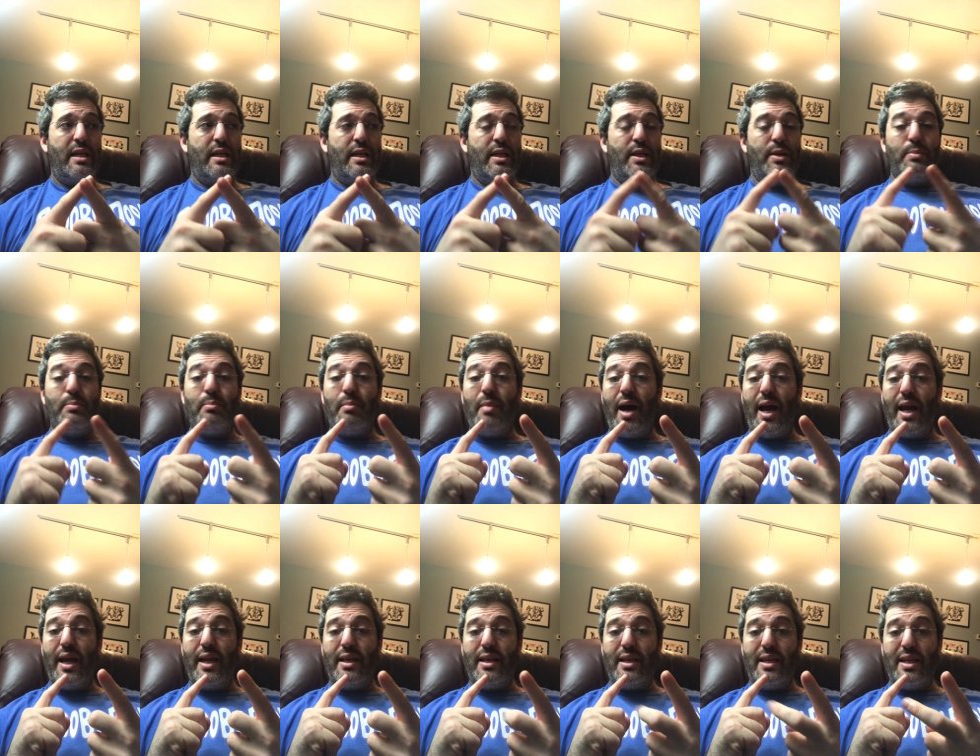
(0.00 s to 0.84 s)
You
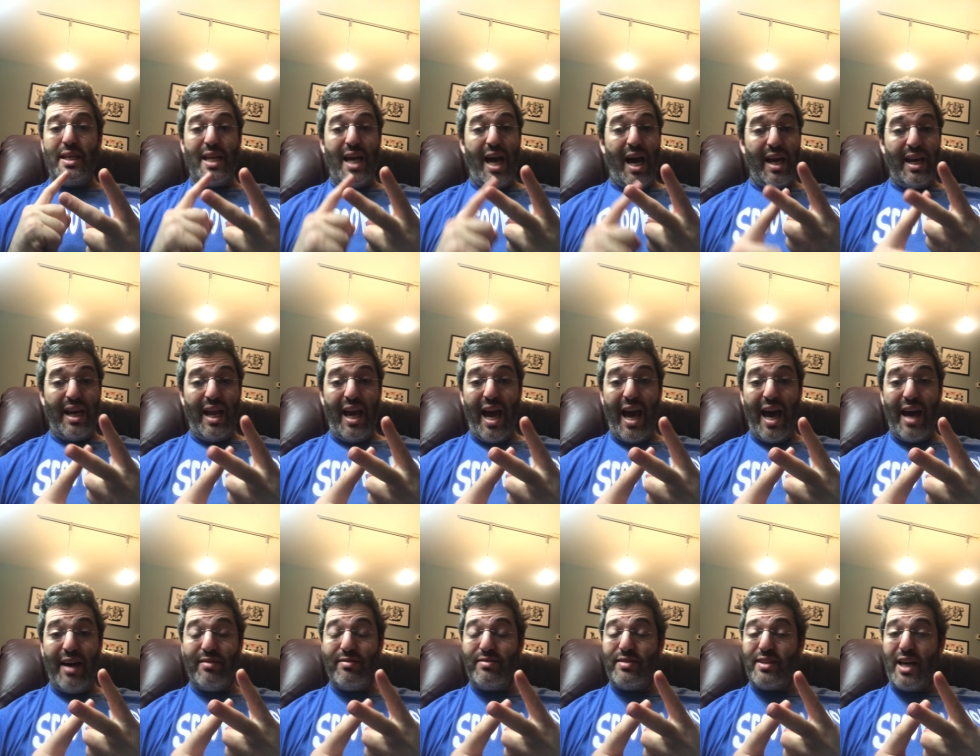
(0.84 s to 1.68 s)
might not
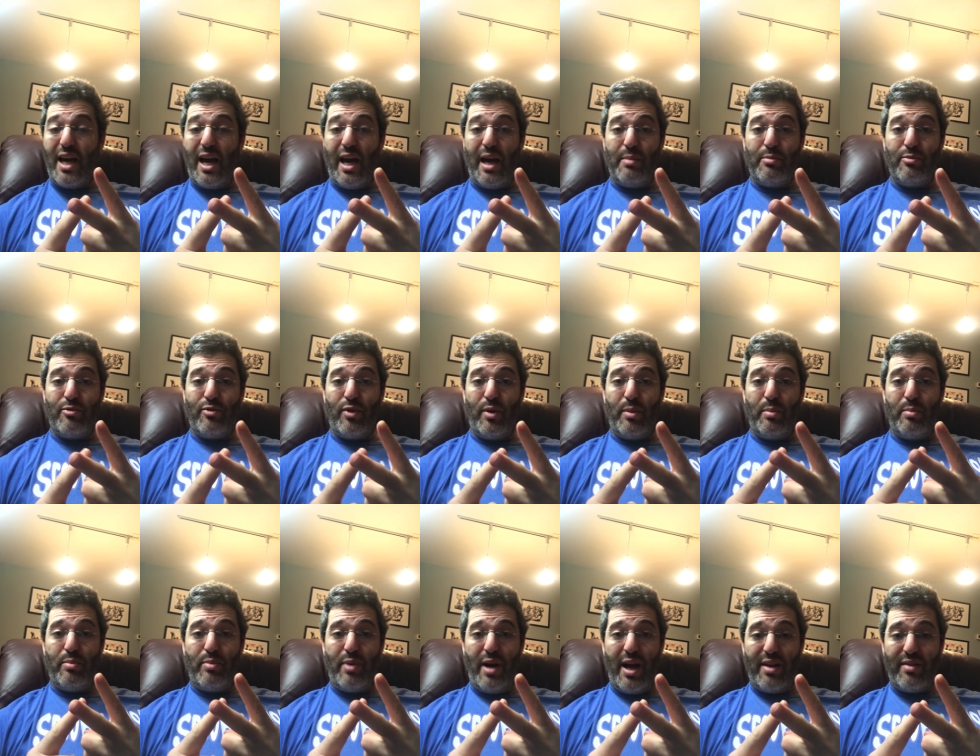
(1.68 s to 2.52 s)
have time for
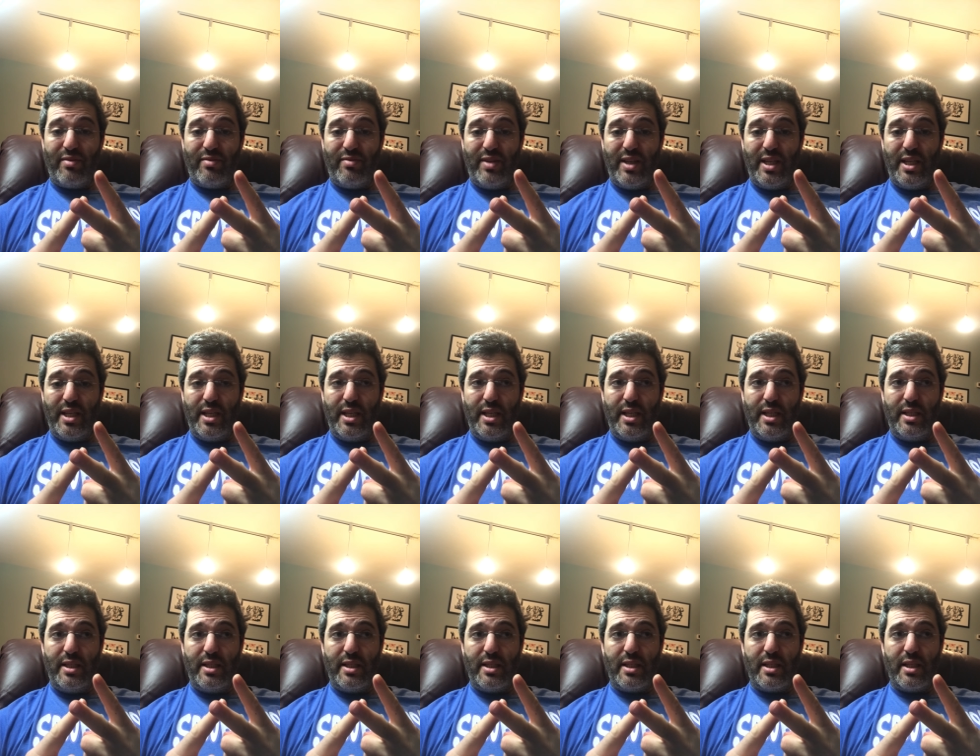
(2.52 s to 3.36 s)

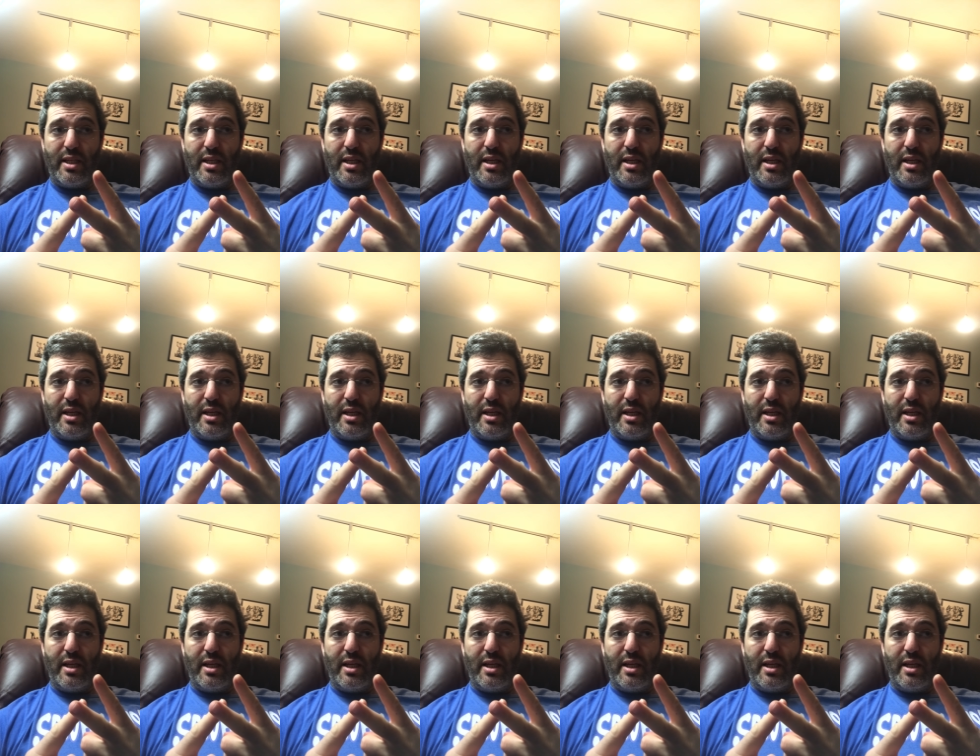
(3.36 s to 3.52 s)
breakfast.